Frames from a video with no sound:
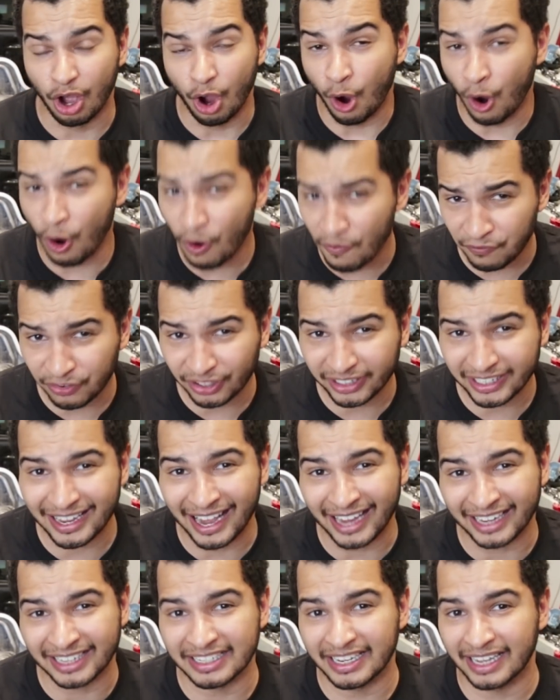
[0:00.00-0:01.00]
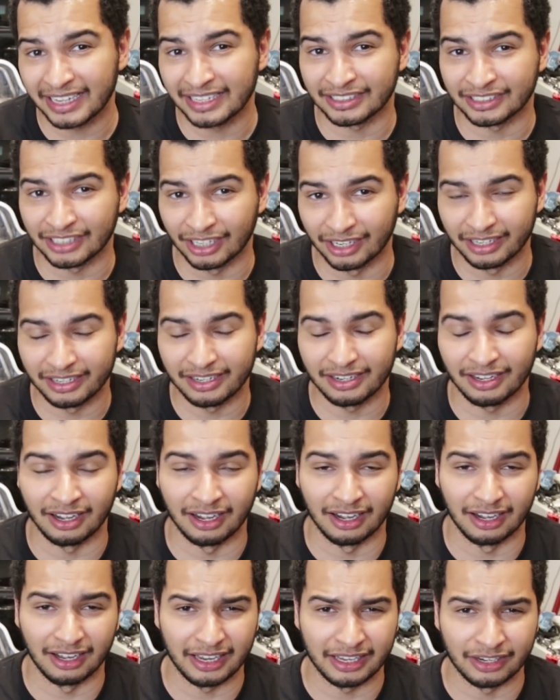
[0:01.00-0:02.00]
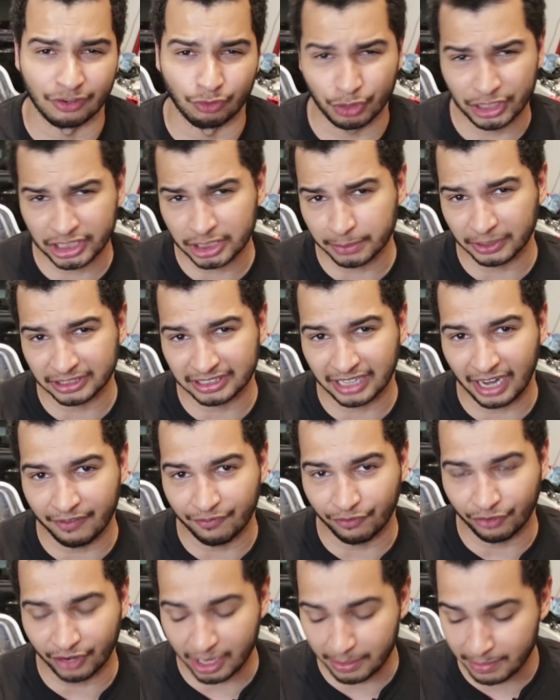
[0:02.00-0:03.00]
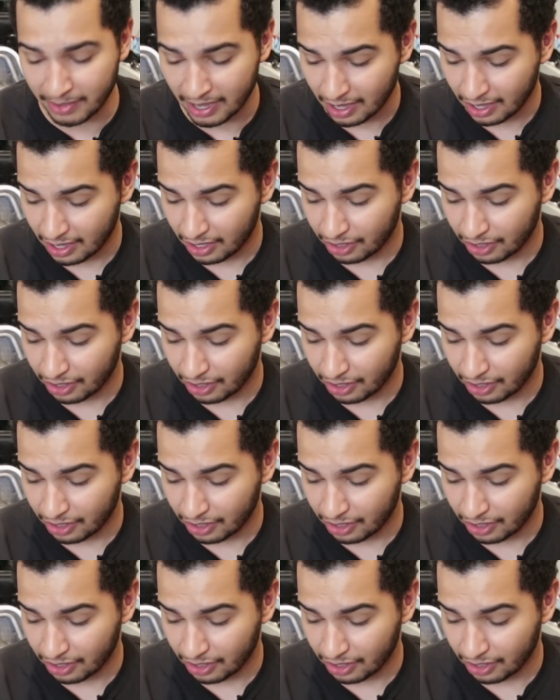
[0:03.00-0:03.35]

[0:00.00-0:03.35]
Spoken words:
Hopefully I can get it done in a reasonable time frame.